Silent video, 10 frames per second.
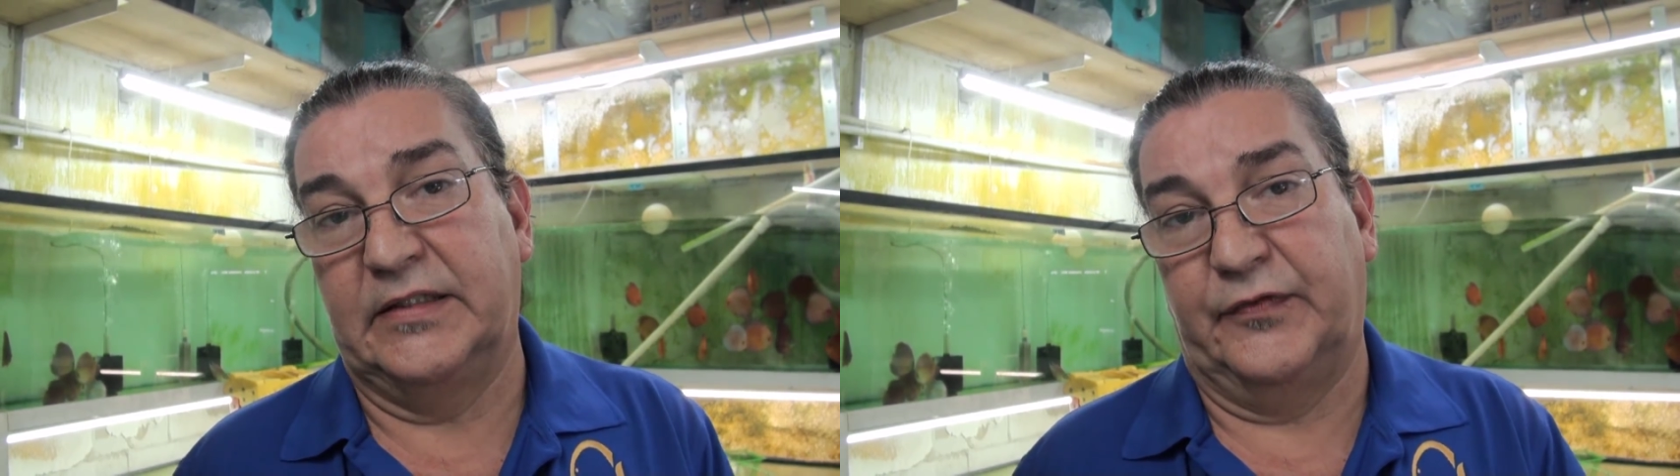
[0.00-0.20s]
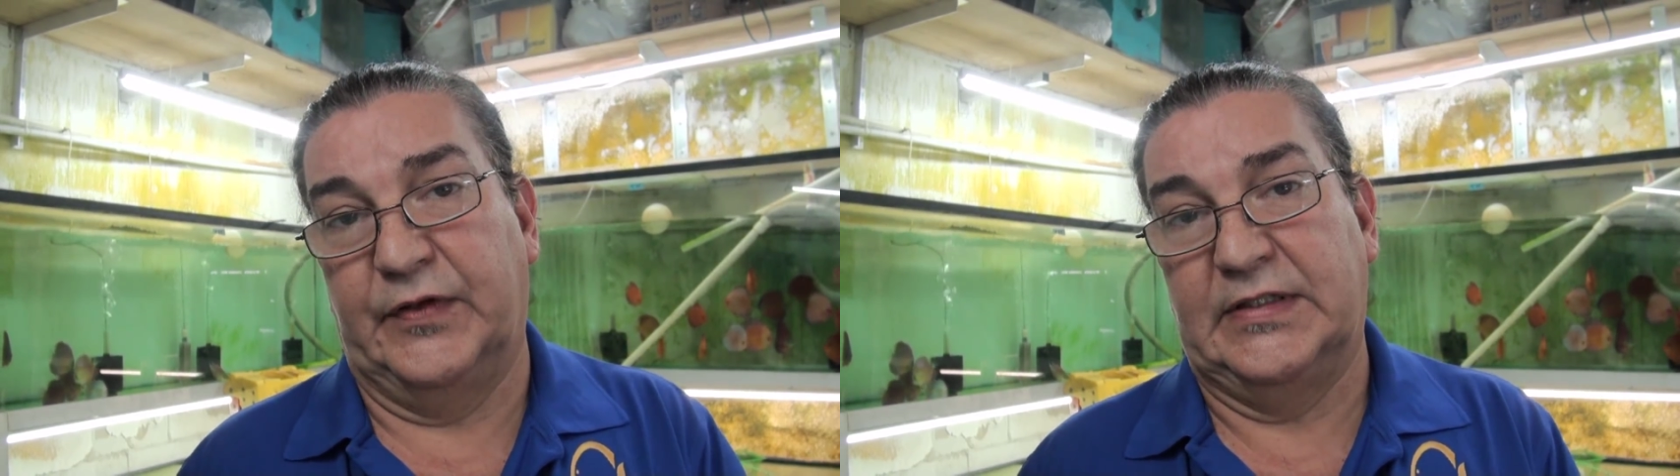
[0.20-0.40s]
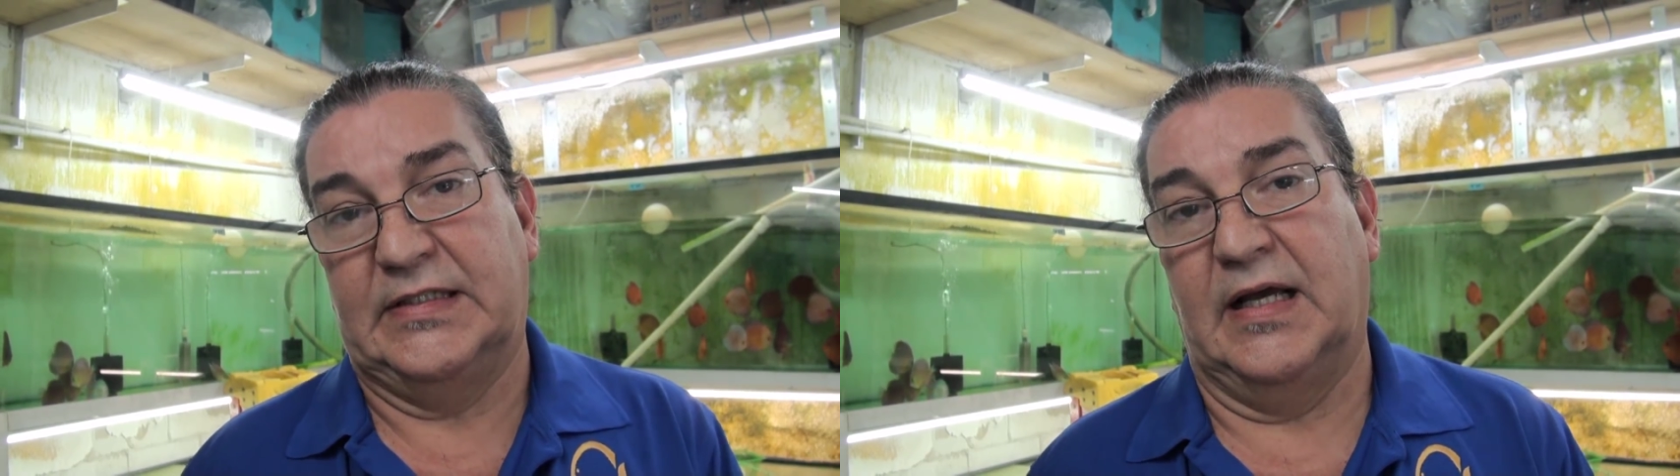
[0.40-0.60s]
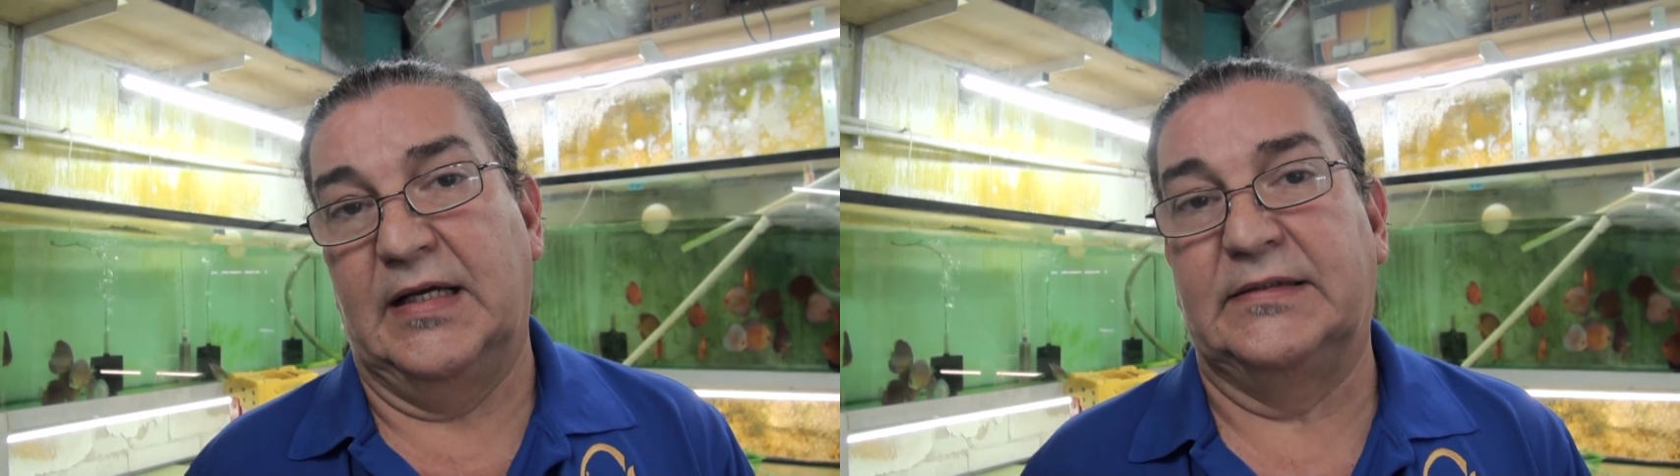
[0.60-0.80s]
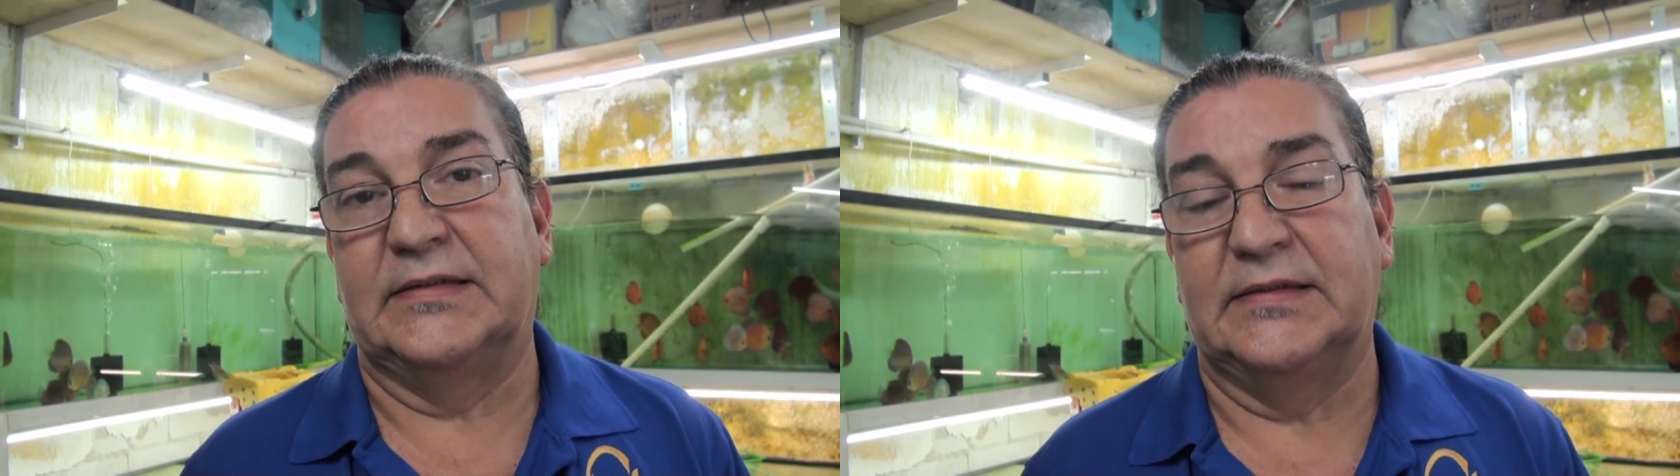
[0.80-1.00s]
different
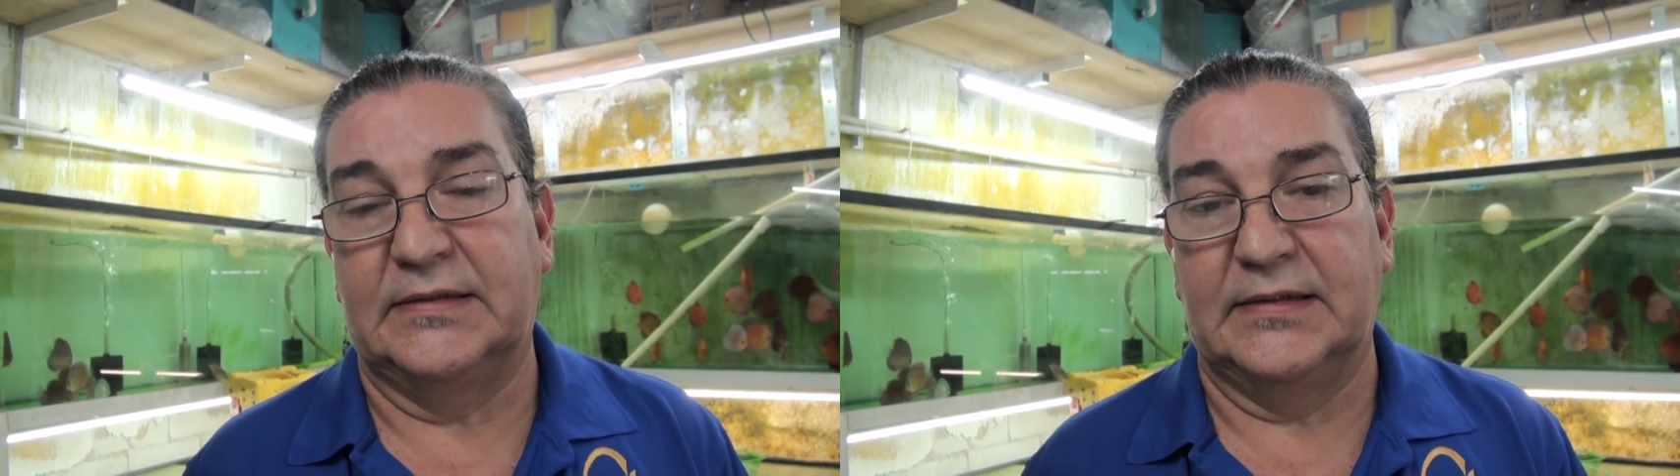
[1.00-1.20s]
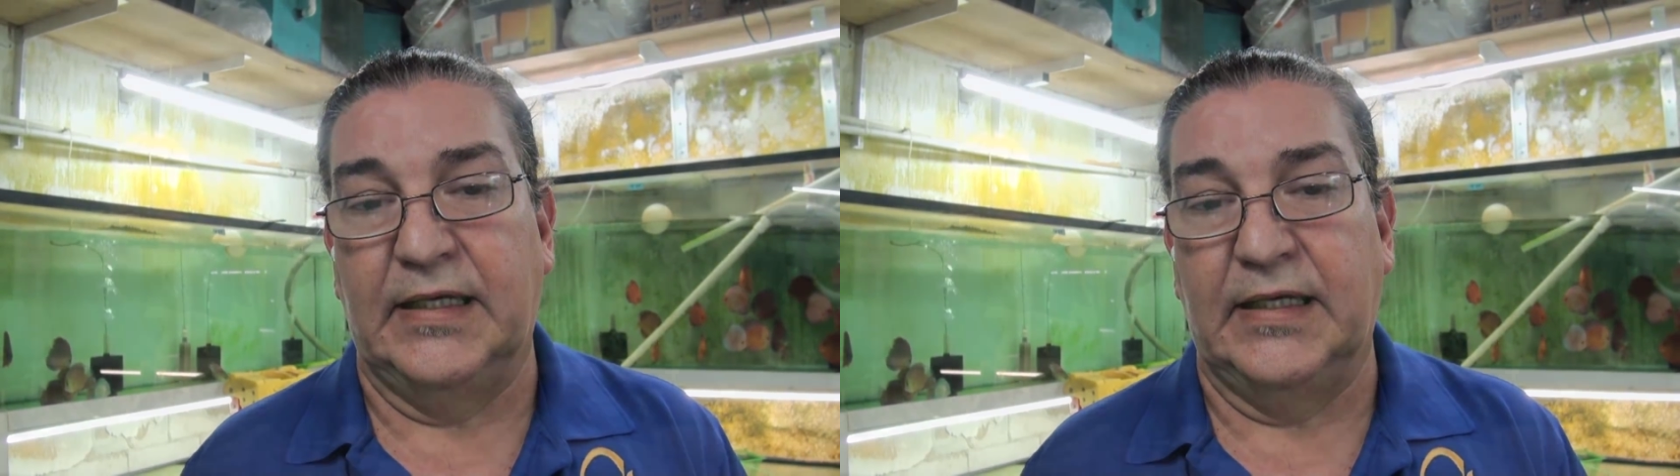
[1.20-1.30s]
sizes.